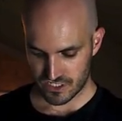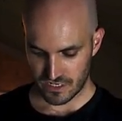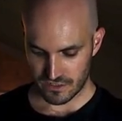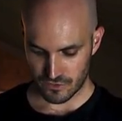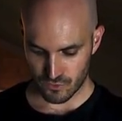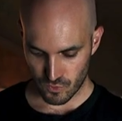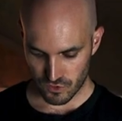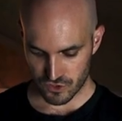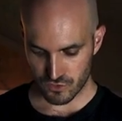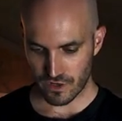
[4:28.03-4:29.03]
little
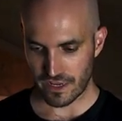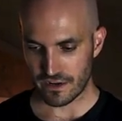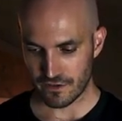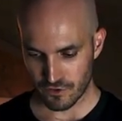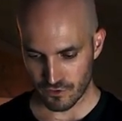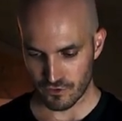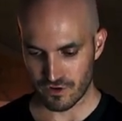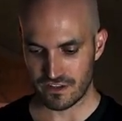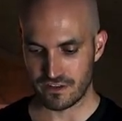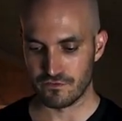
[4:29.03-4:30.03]
towards you, and the yo-yo a
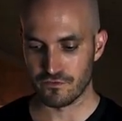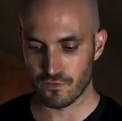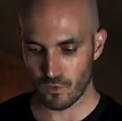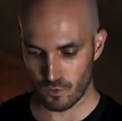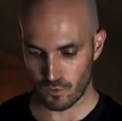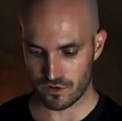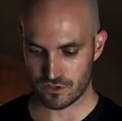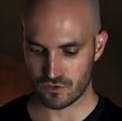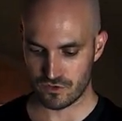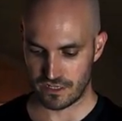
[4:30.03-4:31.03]
little forward,
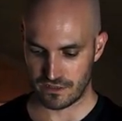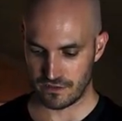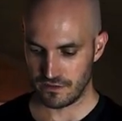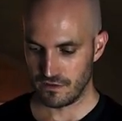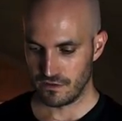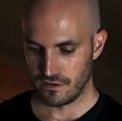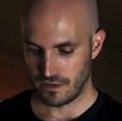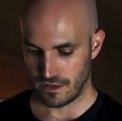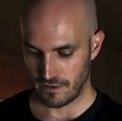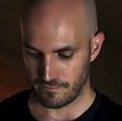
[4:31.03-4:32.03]
so
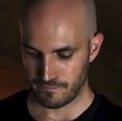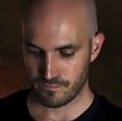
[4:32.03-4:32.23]
that